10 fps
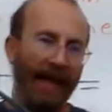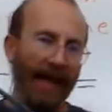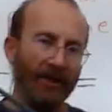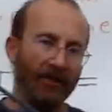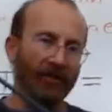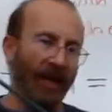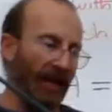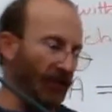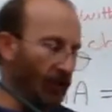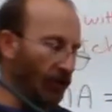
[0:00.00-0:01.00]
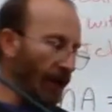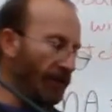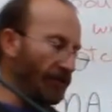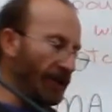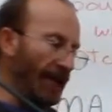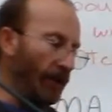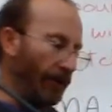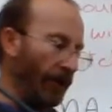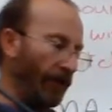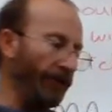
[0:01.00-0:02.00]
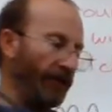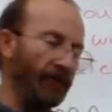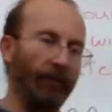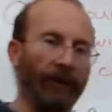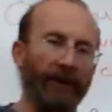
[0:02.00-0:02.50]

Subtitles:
I just changed the directions again with another fixed pulley,